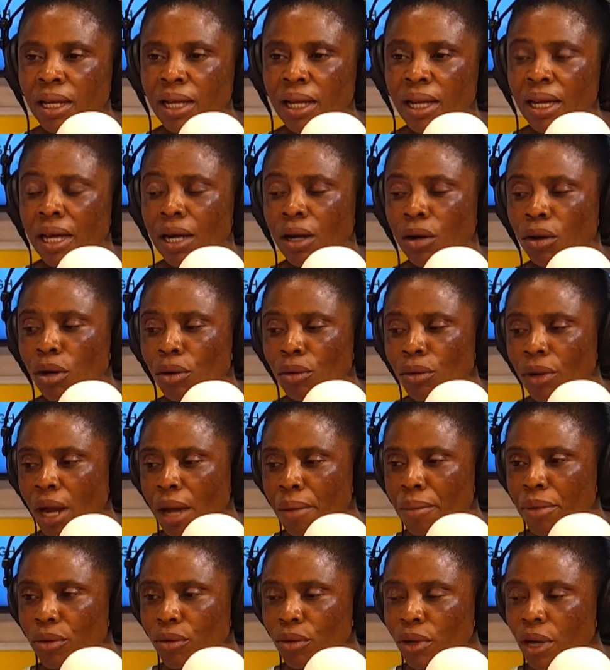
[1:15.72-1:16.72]
Wo kura
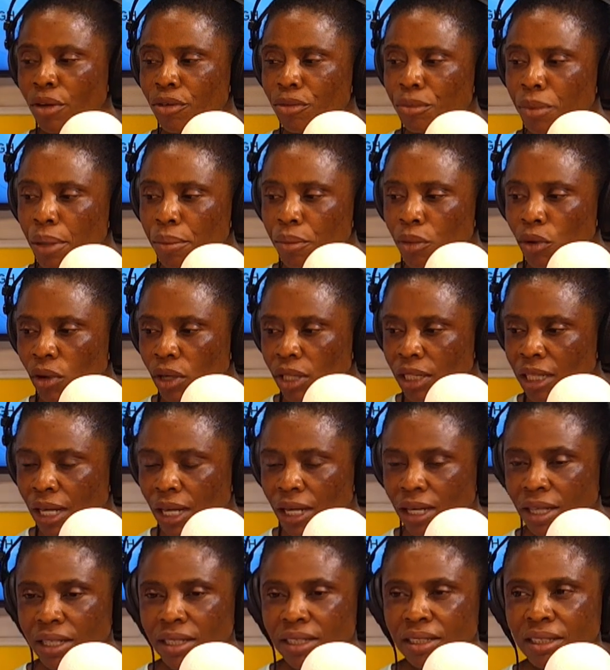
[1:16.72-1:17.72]
me nwura dwuma mu ho
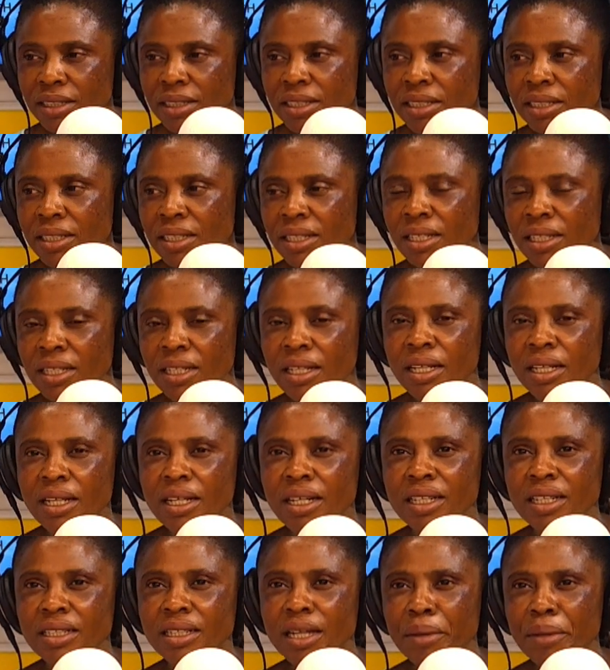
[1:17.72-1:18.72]
da.
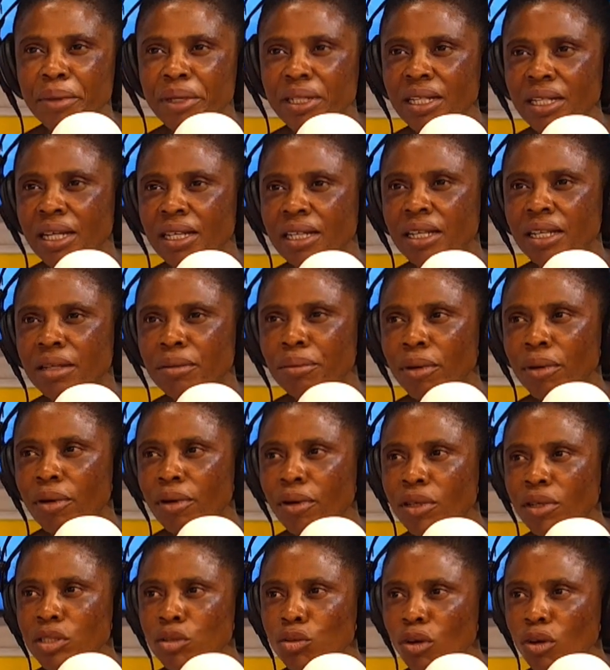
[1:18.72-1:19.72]
E na me de de
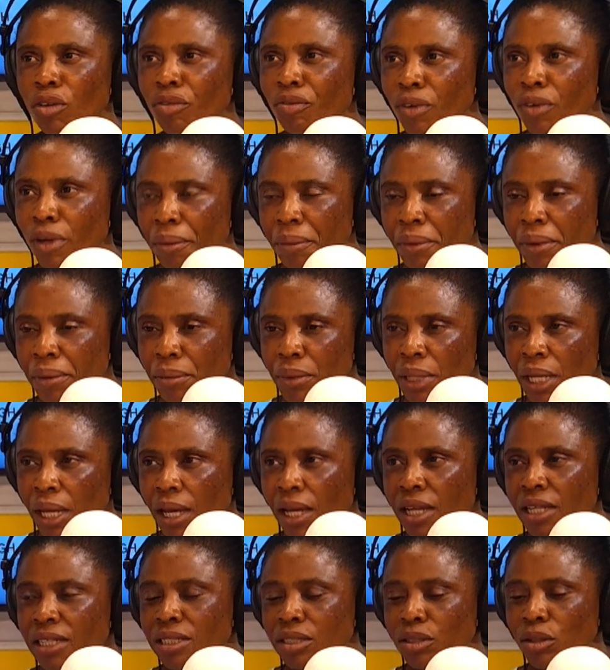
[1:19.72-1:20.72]
o so wo fra me bia
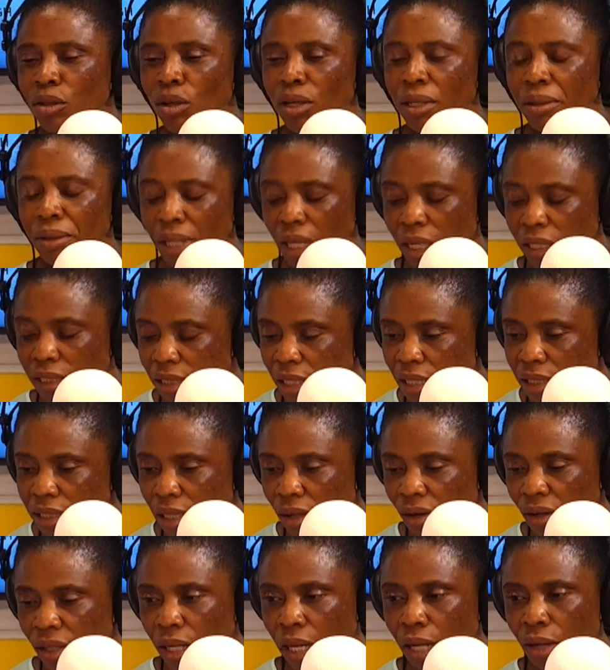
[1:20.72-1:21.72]
e di ya jaja
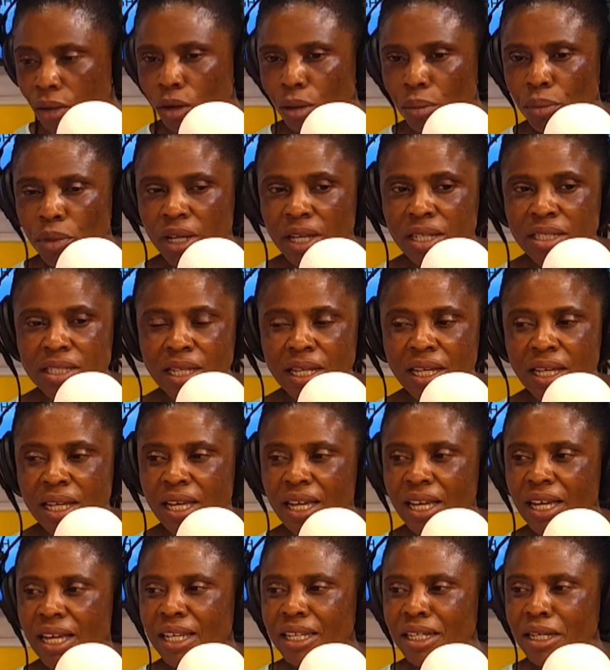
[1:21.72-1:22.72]
ho na na omo yese.
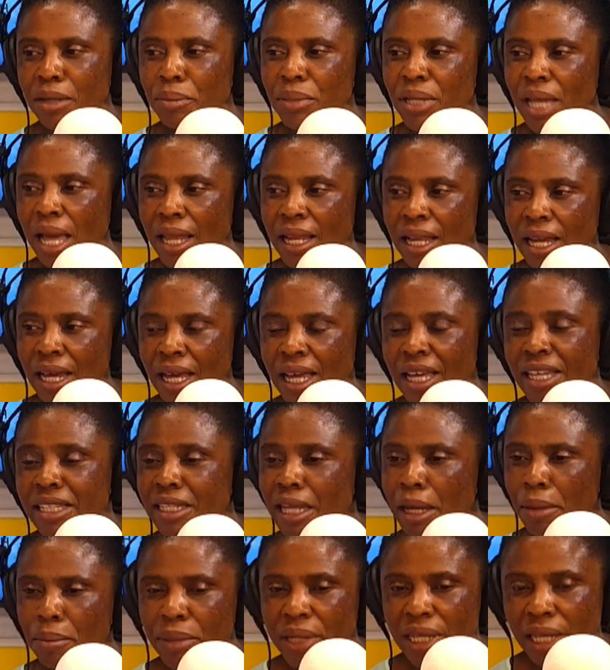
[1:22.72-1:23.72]
E na bia na
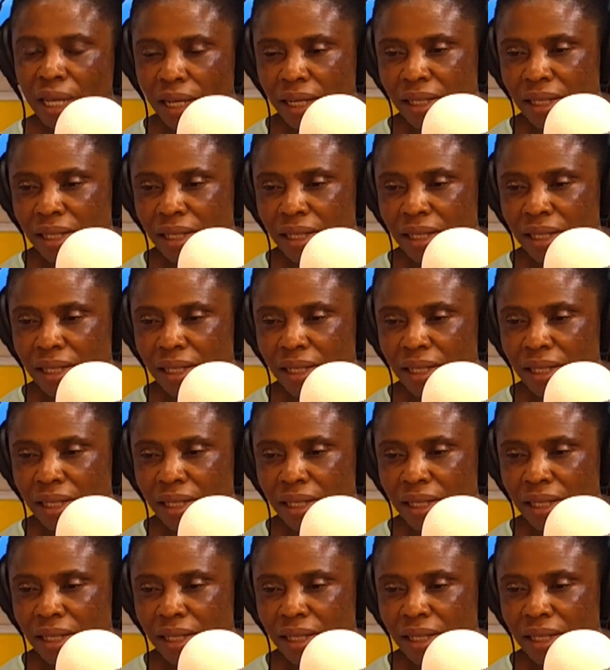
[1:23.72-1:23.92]
enya mia.